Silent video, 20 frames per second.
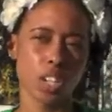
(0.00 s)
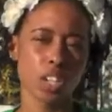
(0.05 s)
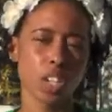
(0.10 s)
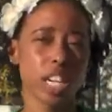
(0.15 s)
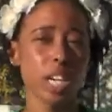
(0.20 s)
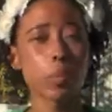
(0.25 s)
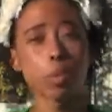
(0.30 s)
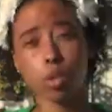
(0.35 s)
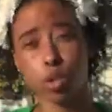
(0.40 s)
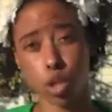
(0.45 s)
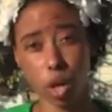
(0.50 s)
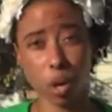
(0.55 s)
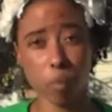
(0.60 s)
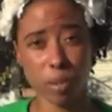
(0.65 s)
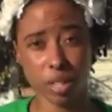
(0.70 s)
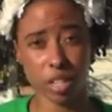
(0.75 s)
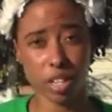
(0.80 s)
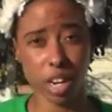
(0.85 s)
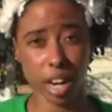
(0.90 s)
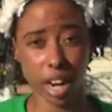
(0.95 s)
it will show
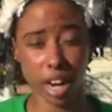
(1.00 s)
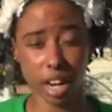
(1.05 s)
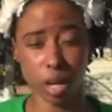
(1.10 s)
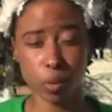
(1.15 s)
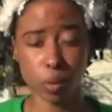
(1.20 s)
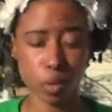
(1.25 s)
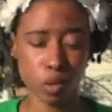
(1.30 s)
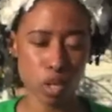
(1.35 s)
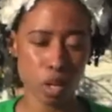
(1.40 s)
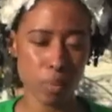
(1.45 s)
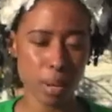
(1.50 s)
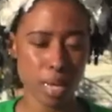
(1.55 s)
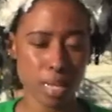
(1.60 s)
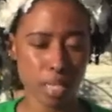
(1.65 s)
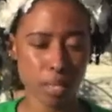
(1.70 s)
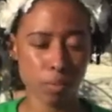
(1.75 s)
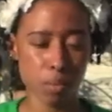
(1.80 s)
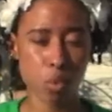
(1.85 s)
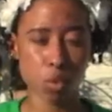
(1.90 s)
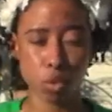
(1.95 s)
up in your hair. It will show up
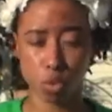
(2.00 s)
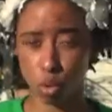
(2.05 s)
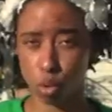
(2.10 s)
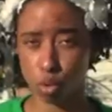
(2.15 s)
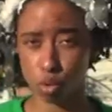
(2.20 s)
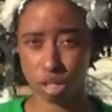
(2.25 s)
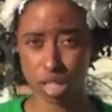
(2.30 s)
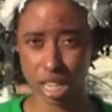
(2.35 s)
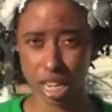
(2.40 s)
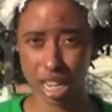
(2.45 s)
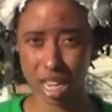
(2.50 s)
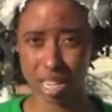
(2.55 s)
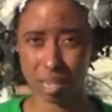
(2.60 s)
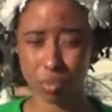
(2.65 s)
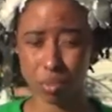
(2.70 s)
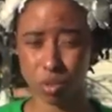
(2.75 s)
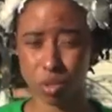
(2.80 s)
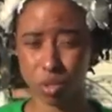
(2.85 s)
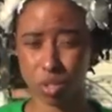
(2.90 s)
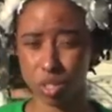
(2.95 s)
as more
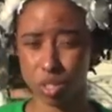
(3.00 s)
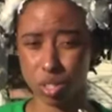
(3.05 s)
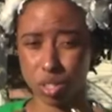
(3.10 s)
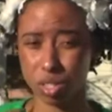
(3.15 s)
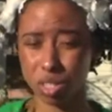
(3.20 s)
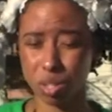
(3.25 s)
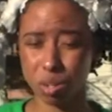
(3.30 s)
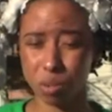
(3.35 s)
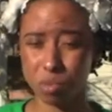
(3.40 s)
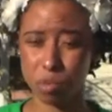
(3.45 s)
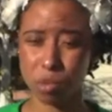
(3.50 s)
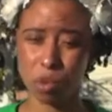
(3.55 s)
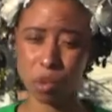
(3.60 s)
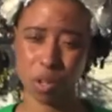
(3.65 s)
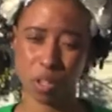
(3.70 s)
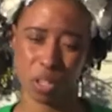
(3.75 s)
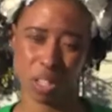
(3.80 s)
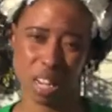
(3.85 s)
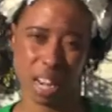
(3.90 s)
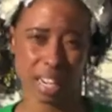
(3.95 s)
golden, more
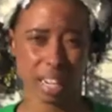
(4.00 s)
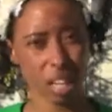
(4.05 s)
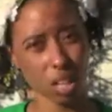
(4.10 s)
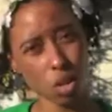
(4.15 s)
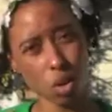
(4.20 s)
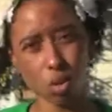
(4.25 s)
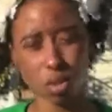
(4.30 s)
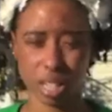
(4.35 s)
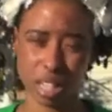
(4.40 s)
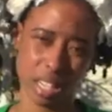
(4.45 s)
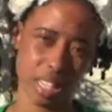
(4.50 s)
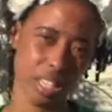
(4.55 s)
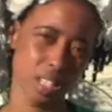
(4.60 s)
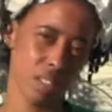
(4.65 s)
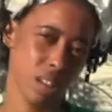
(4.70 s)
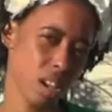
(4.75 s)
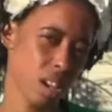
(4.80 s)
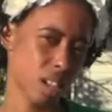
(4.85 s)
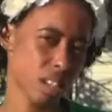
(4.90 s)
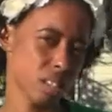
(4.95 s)
more like a
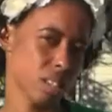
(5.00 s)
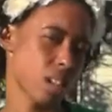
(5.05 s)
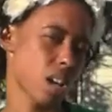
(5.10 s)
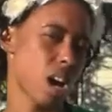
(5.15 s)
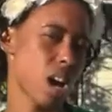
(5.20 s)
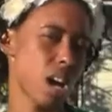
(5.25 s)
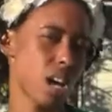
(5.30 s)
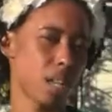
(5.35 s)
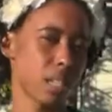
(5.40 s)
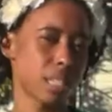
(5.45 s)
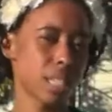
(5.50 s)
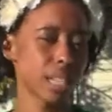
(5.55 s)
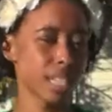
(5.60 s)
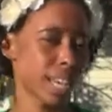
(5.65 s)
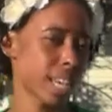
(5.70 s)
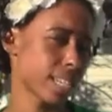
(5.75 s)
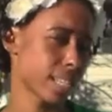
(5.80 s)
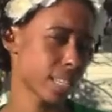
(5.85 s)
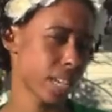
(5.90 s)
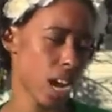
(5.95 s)
golden uh,
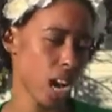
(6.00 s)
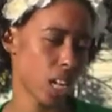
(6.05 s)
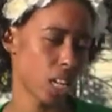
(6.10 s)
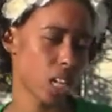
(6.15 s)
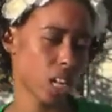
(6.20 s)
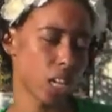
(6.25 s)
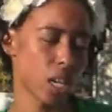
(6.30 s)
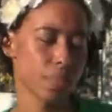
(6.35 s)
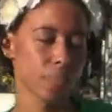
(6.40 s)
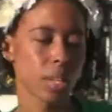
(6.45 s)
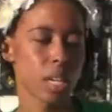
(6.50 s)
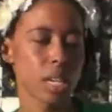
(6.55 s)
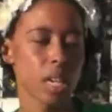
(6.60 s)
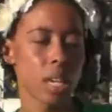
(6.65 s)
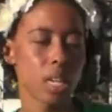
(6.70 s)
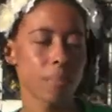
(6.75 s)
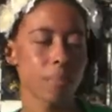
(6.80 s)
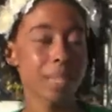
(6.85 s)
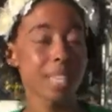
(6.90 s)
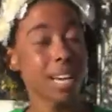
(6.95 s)
sun-kissed color.
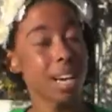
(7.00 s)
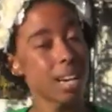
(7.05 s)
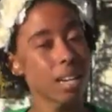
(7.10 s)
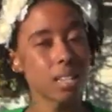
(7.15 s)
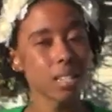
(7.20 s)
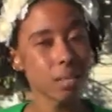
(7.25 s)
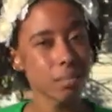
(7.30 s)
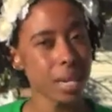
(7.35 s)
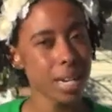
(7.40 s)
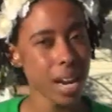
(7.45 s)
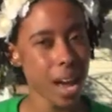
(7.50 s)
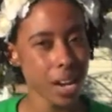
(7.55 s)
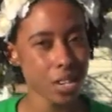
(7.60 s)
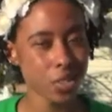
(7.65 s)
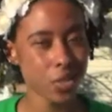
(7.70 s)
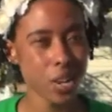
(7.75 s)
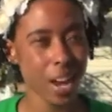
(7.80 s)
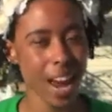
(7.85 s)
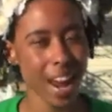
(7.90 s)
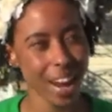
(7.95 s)
Because my
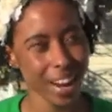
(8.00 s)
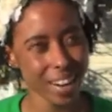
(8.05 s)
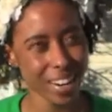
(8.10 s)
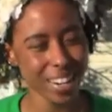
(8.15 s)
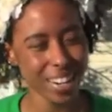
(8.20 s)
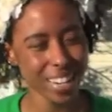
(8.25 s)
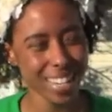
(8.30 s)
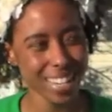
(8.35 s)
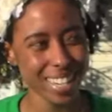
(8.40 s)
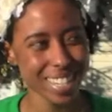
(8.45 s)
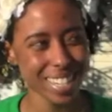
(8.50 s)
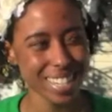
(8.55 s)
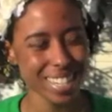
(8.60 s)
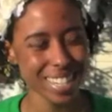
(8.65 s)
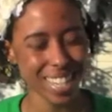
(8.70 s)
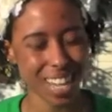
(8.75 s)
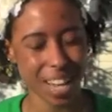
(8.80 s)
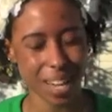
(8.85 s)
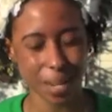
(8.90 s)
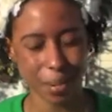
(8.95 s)
natural hair
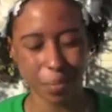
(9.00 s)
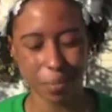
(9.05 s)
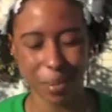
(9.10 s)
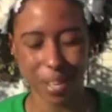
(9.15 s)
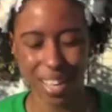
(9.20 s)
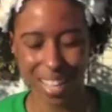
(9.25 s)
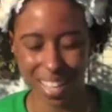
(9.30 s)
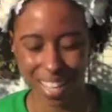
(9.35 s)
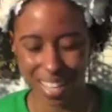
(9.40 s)
is um,